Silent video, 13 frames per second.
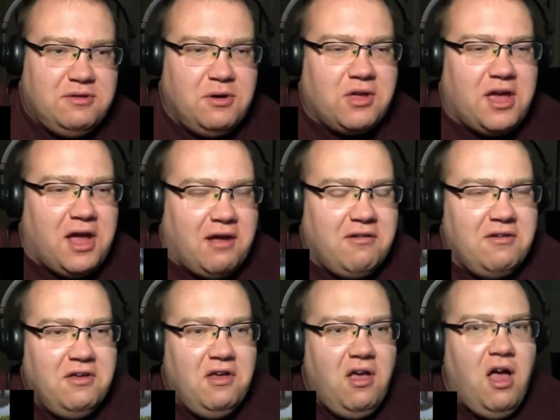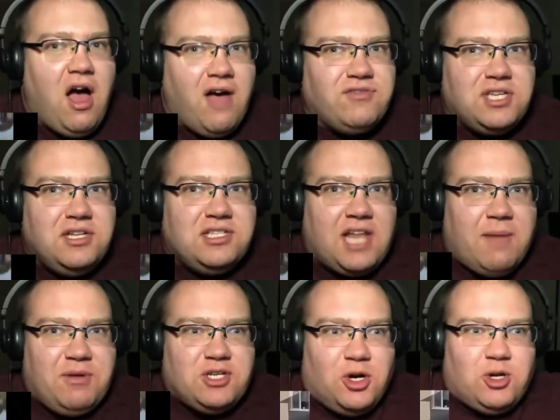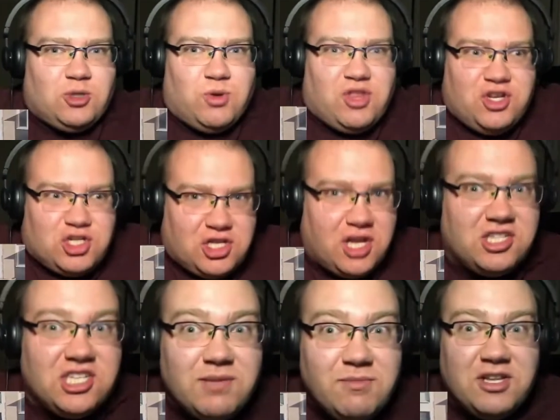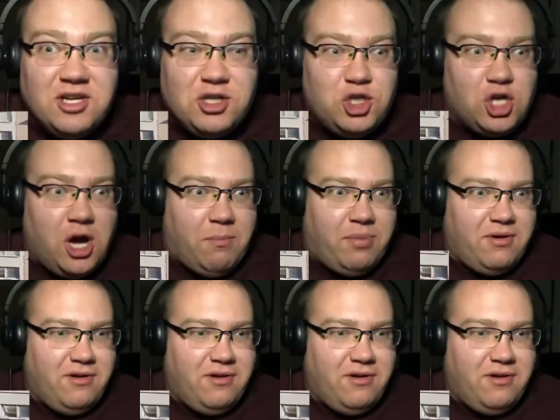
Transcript: Okay. I've seen snapping turtles where they just like seemingly jump.